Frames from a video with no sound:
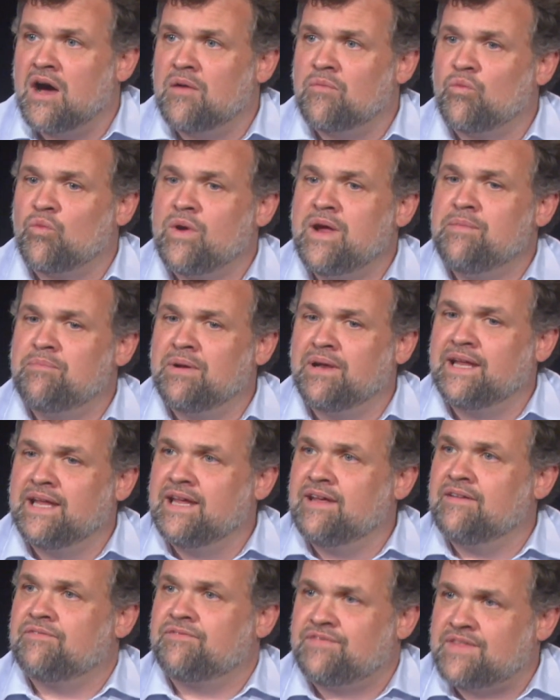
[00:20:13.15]
We
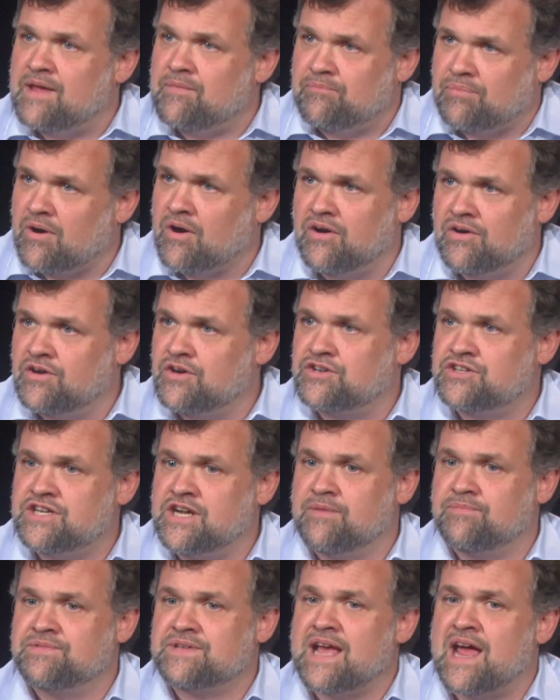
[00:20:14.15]
believe that
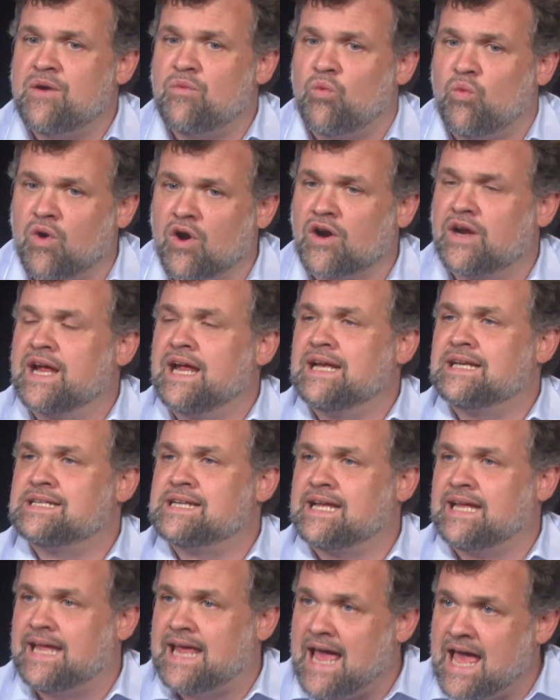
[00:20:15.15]
partnerships and working
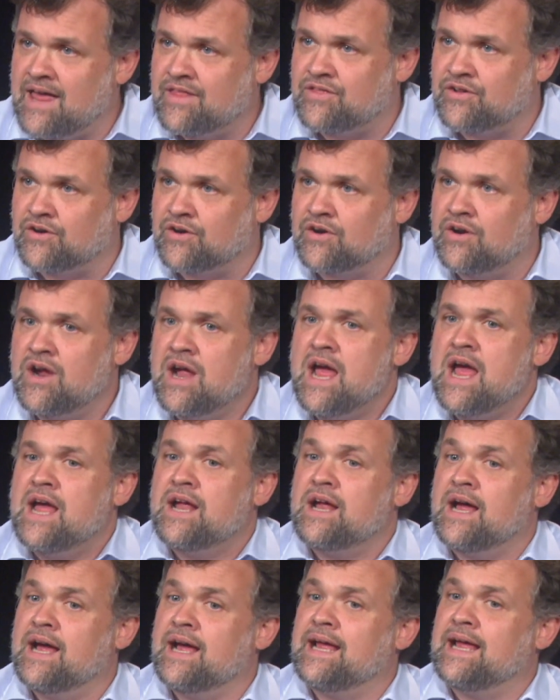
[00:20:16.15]
together
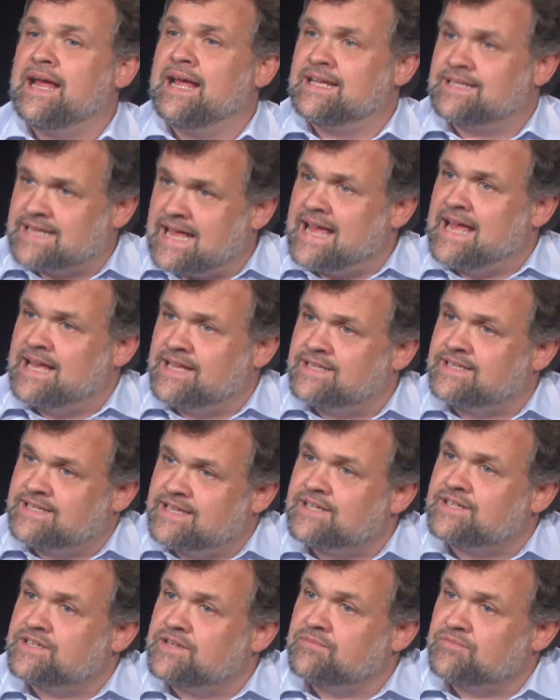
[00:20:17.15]
is
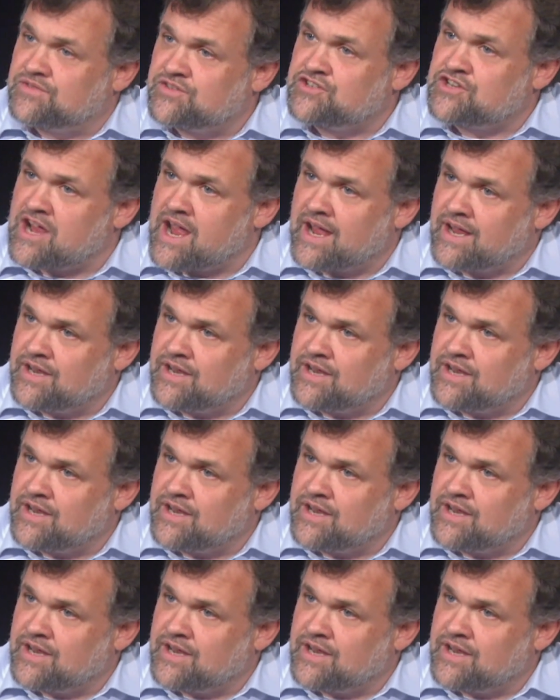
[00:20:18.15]
systems change.